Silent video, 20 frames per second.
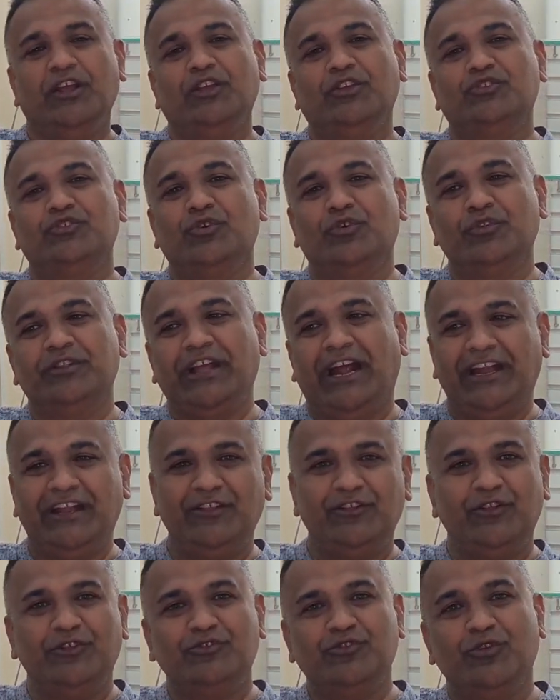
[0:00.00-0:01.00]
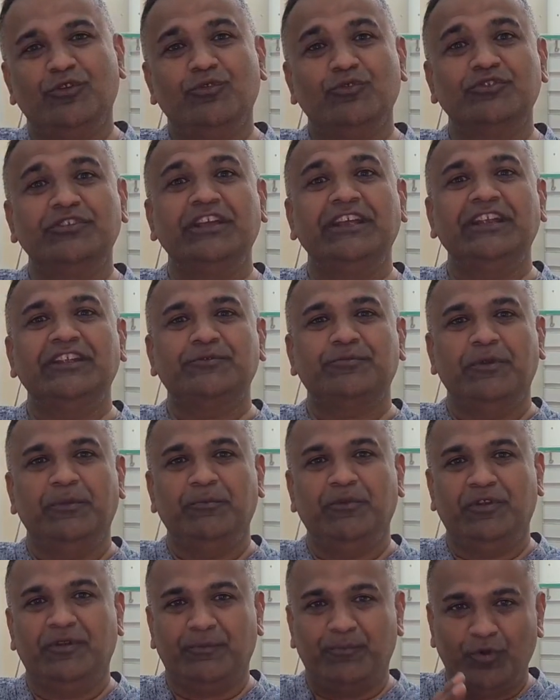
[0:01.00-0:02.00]
So that is also losing its
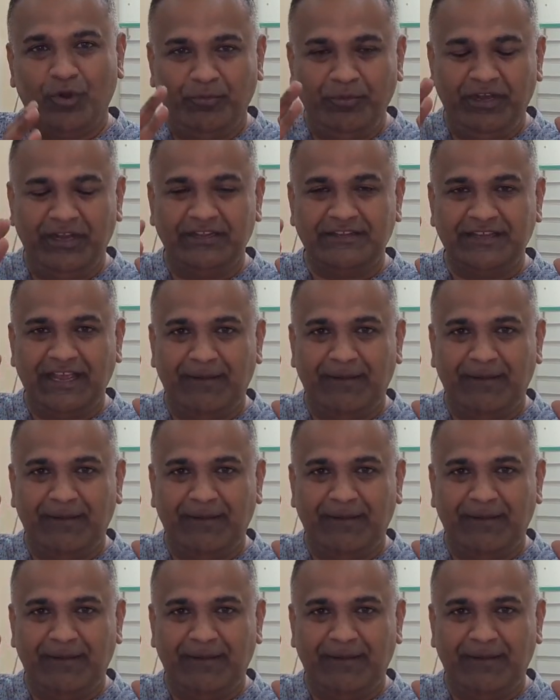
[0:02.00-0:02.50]
prominence.